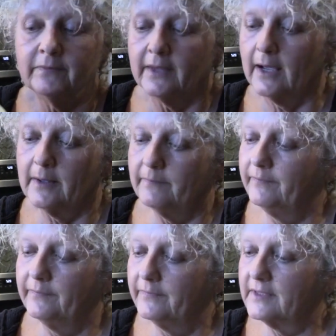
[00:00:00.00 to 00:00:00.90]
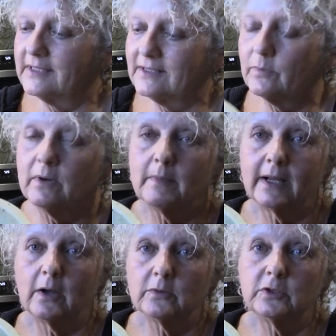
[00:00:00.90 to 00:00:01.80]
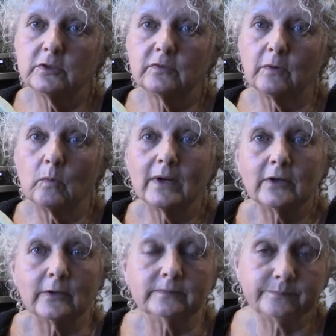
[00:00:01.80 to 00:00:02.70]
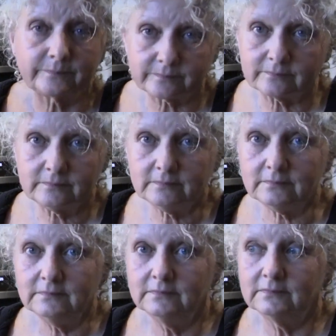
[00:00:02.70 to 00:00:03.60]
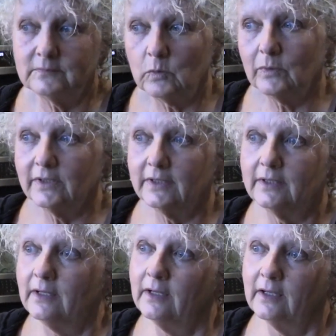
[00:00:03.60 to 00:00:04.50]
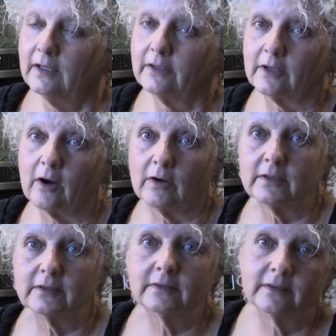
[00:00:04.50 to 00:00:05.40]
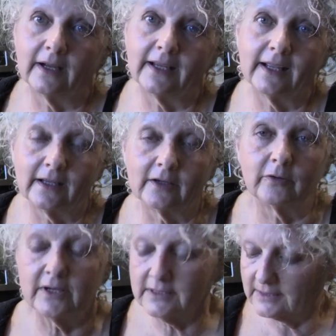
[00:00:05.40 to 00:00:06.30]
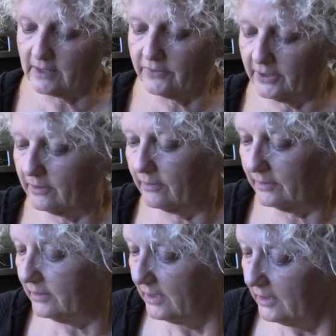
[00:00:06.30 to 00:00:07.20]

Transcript: Um, this is one of my go-tos for winter when the garden, I can't get greens out there. and